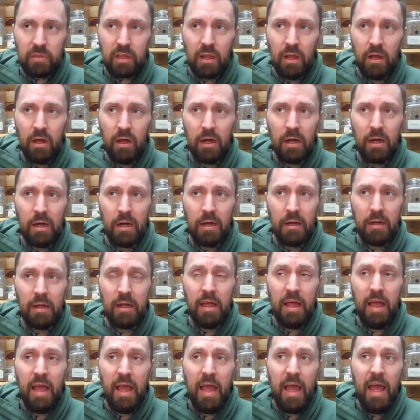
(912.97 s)
Uh,
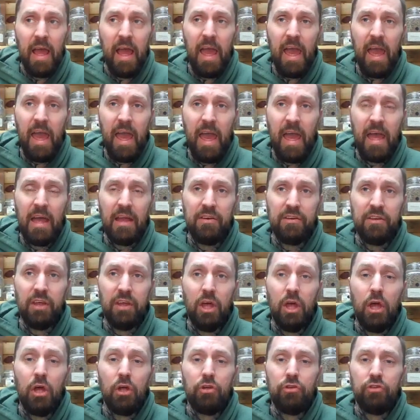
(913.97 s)
and
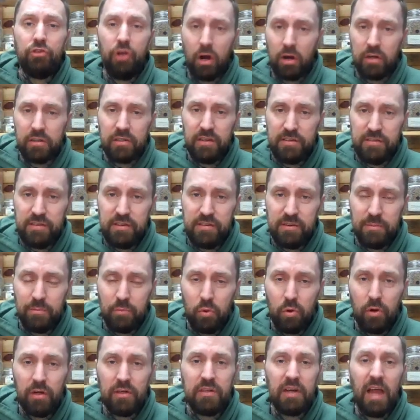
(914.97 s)
darkness is
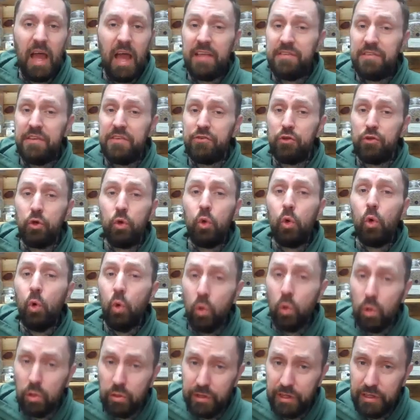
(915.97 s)
important, as is
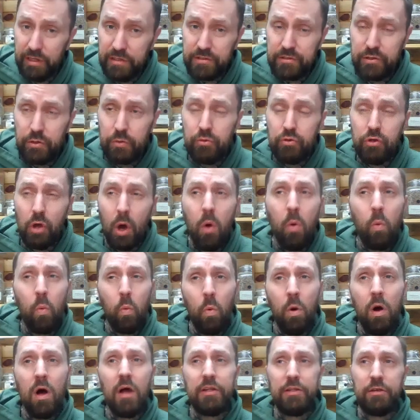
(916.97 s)
coolness. You don't
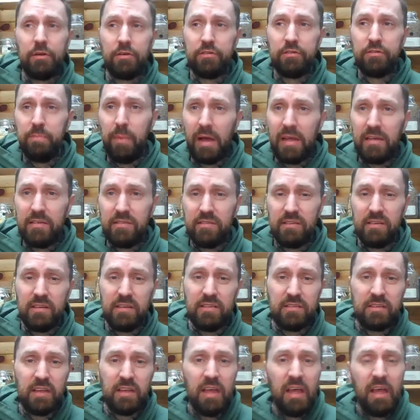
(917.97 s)
want your
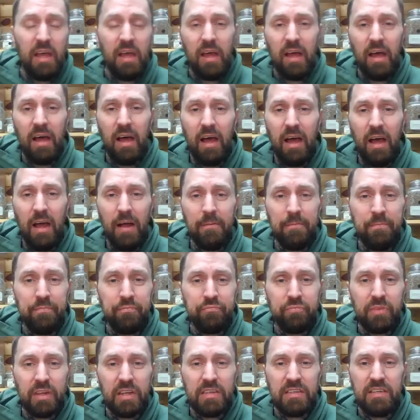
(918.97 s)
spices uh,
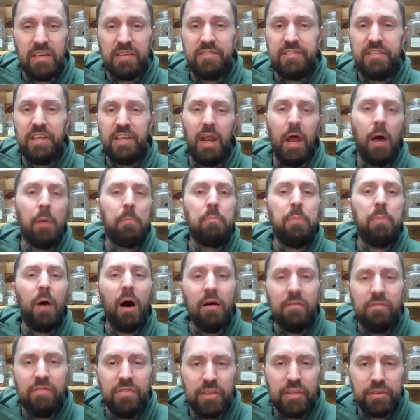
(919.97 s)
to sit
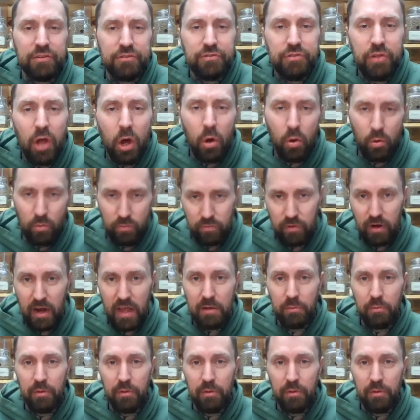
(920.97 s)
above the stove, right?